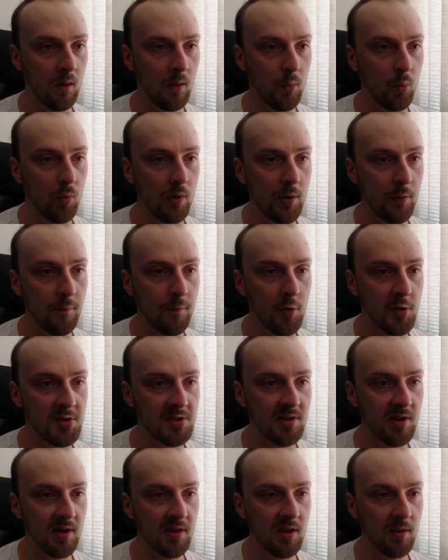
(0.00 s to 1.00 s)
When you
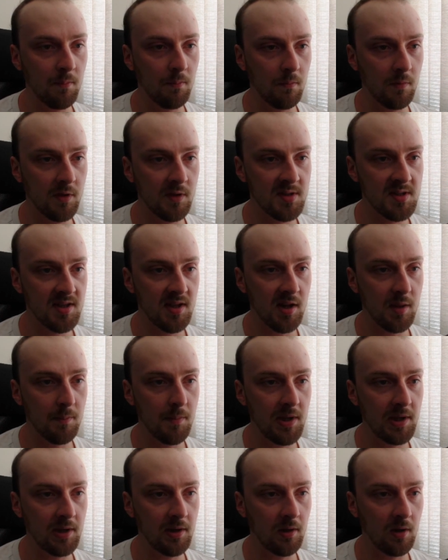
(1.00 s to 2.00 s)
first start
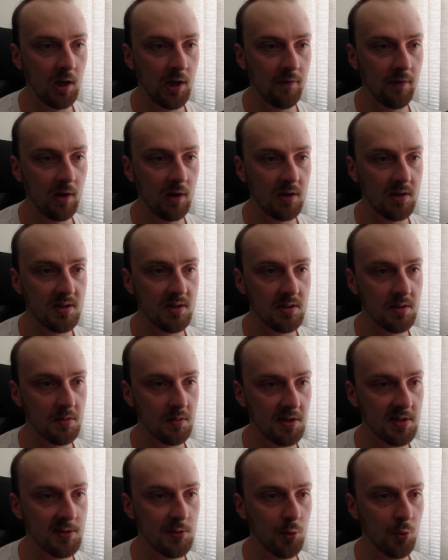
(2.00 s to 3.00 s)
making levels,
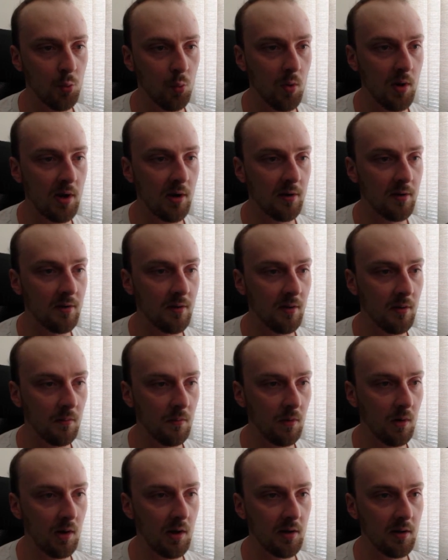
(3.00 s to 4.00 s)
it's so weird,
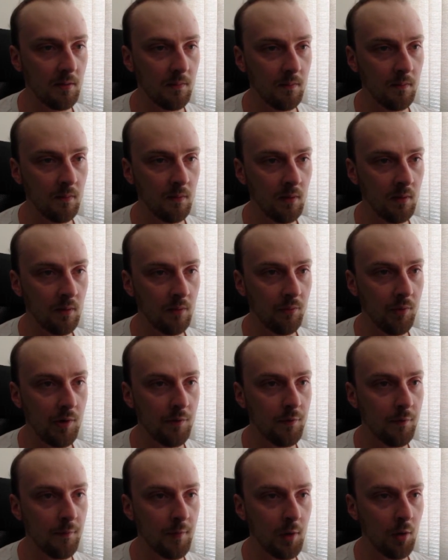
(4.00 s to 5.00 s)
like you have
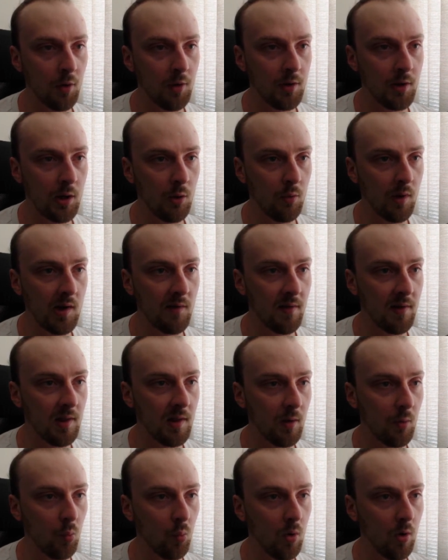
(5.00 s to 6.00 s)
to figure out how
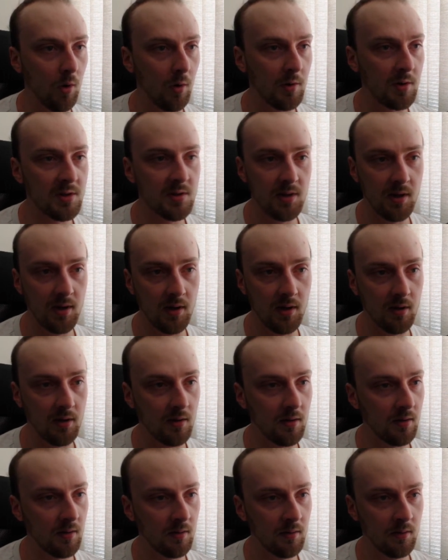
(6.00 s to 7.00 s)
everything works,
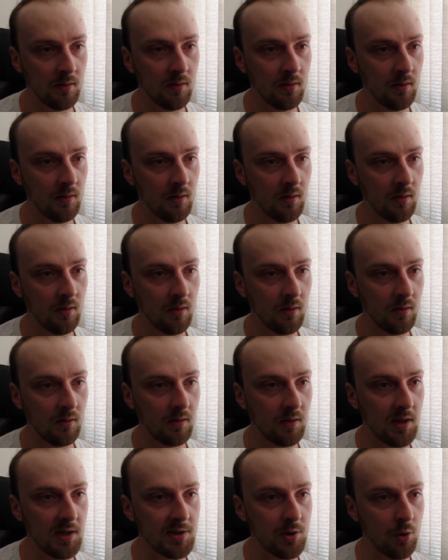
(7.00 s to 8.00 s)
and
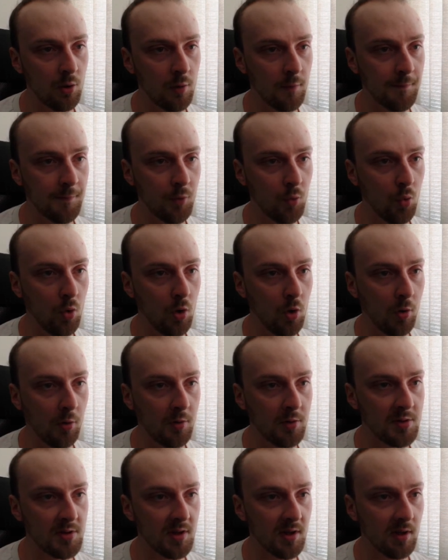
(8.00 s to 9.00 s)
There's a lot of
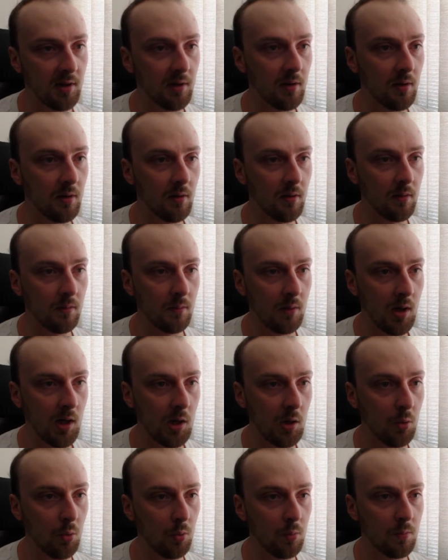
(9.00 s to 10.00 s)
quirks in
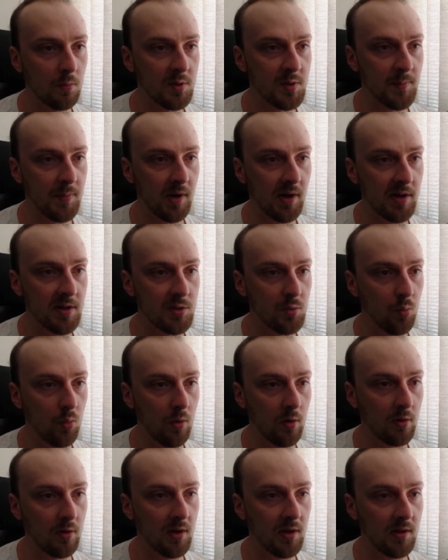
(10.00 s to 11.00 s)
how sprites
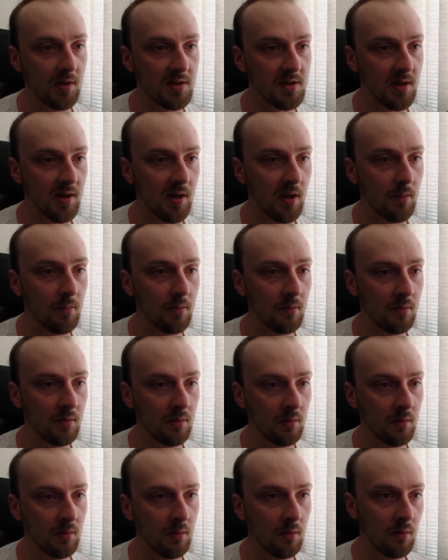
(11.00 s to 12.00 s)
work in this game.
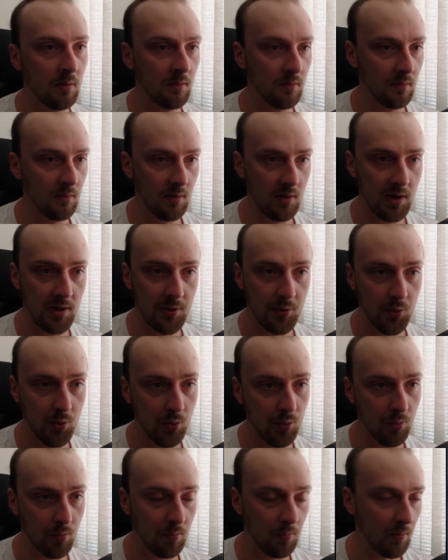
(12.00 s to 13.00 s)
And
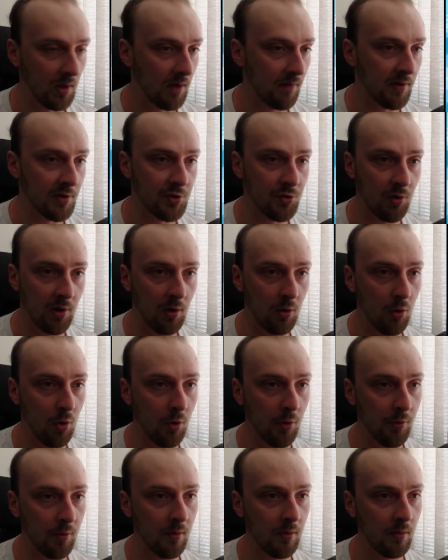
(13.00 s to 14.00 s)
you eventually
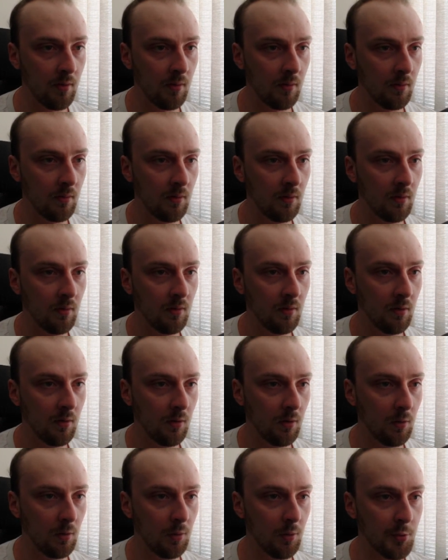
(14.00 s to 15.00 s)
learn
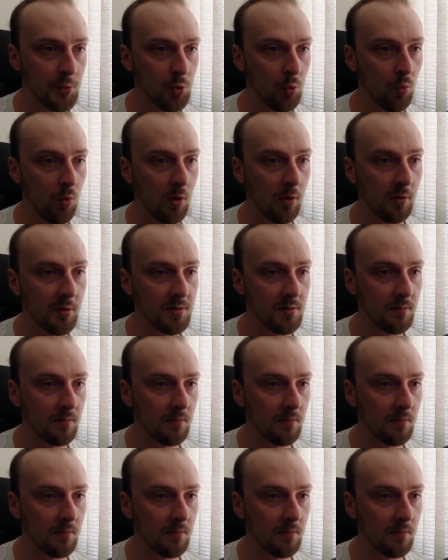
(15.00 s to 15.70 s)
all those quirks